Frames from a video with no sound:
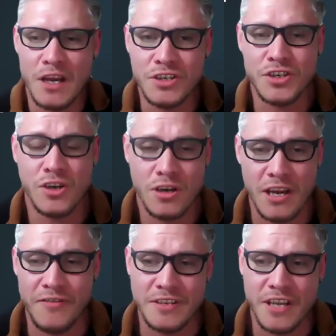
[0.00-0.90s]
not sure
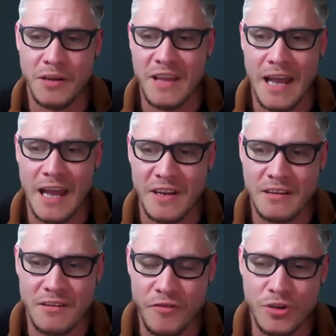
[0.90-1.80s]
if it's going to be happening
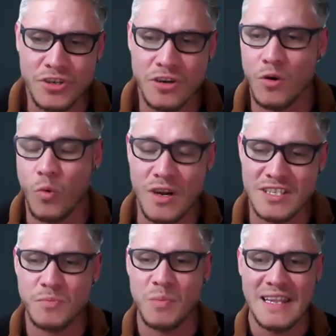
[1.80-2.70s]
in the future or
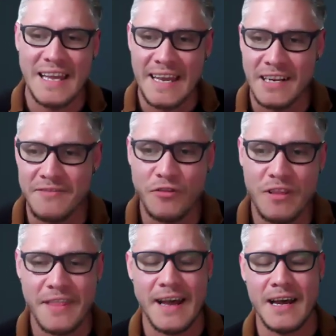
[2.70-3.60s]
what's planned
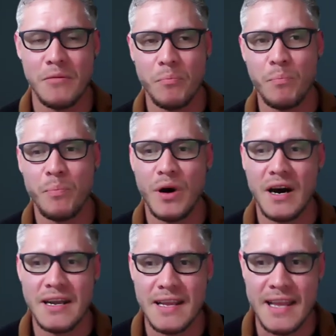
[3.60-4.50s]
for that,
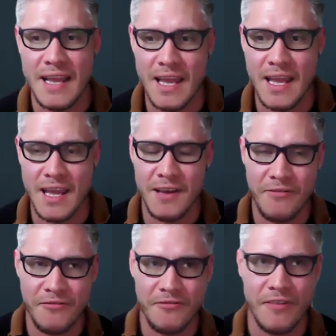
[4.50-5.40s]
but if
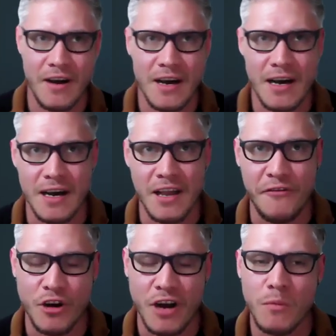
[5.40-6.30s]

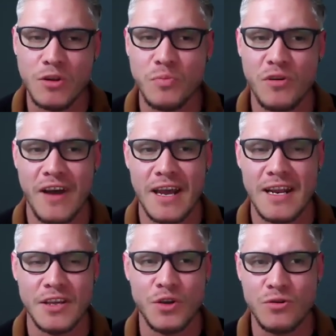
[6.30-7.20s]
you're able to provide a
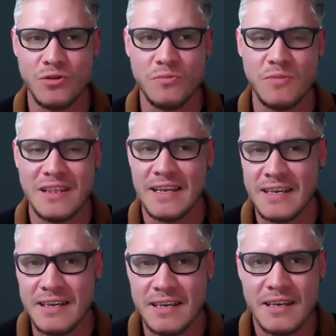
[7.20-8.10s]
YouTube
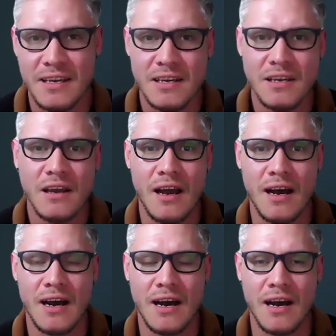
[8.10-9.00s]
link
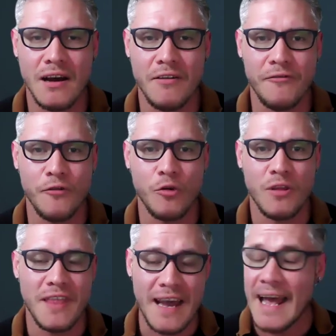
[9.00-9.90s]
for
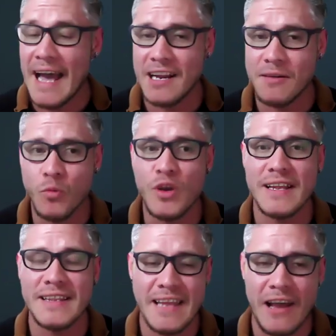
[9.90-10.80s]
that item, we
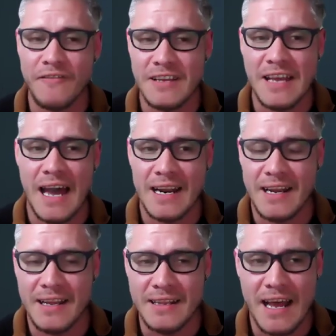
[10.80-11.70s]
can definitely add it
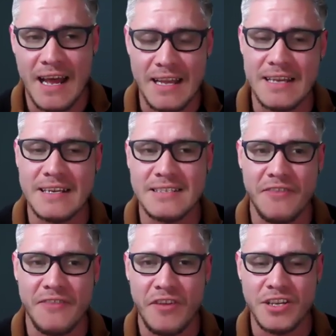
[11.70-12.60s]
in. That is
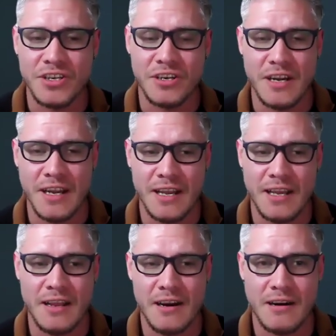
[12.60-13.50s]
a feature
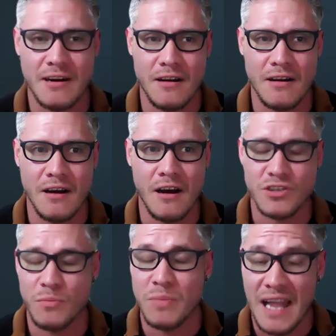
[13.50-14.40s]
in our
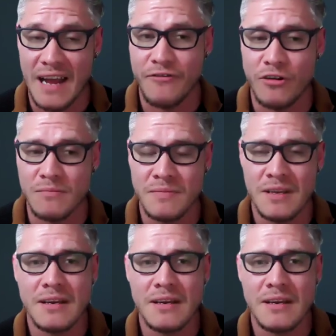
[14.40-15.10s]
auction platform.